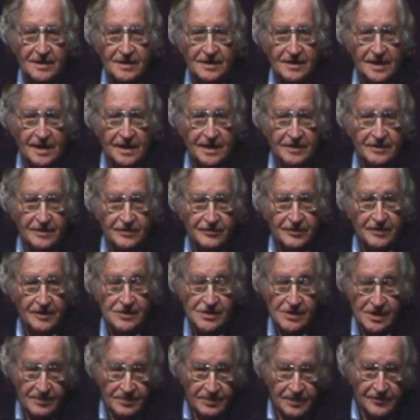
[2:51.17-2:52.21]
Like, for
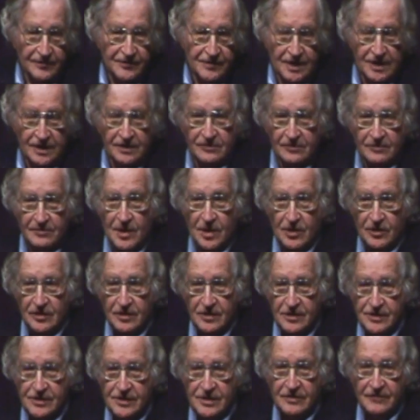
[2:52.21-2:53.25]
example, if General
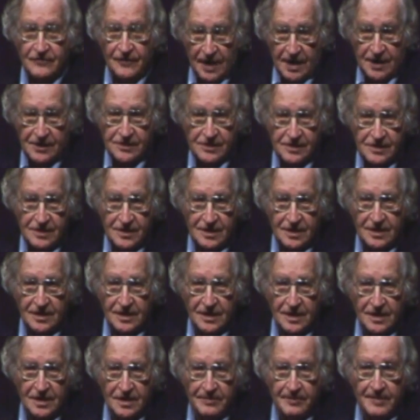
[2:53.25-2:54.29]
Motors invests
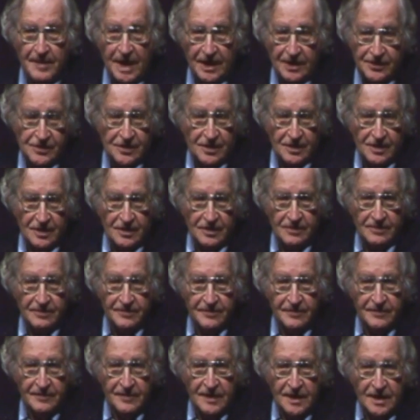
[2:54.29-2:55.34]
in Mexico,